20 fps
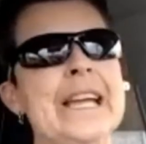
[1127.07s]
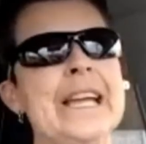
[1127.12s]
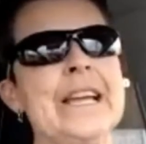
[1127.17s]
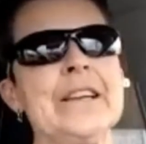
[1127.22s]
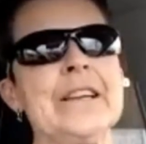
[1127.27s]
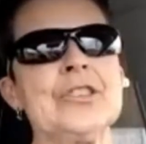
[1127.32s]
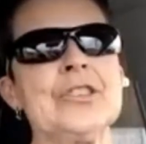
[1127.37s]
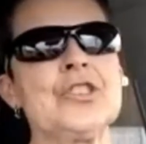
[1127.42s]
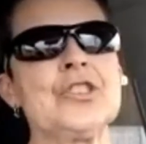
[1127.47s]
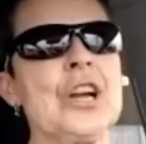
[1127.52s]

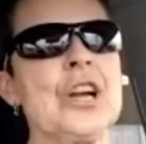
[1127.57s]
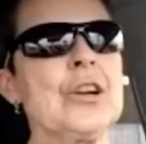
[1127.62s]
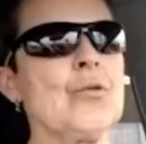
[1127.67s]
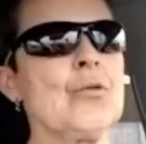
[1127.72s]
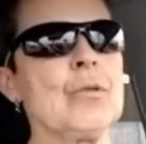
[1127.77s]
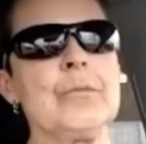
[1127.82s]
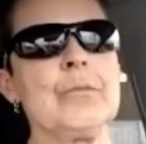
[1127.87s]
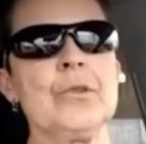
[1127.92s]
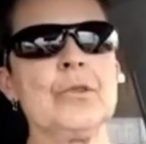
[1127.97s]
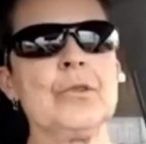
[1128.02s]
into junk
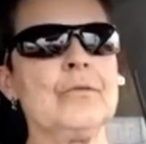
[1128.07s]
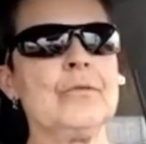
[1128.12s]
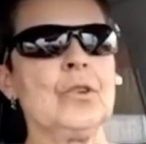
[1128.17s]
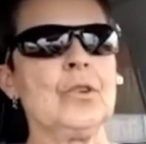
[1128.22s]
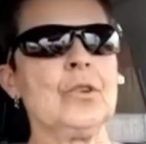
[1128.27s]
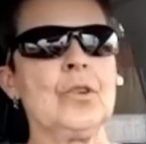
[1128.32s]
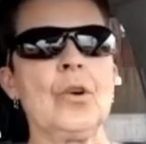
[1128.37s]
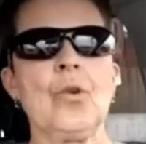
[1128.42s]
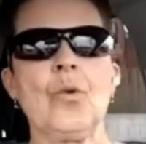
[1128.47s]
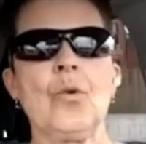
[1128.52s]

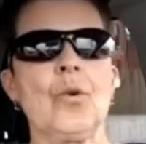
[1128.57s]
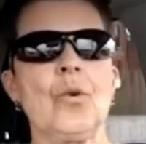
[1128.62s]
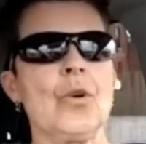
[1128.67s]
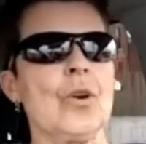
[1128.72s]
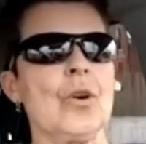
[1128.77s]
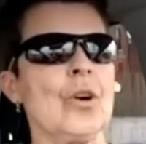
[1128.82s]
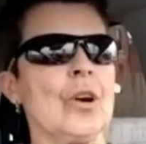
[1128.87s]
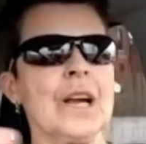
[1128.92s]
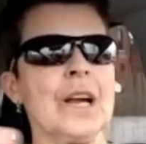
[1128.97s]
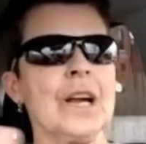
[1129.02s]
removal,
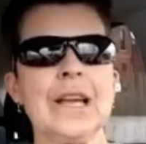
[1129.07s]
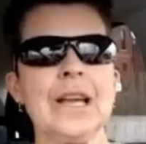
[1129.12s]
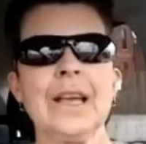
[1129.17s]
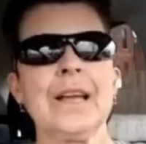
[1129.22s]
or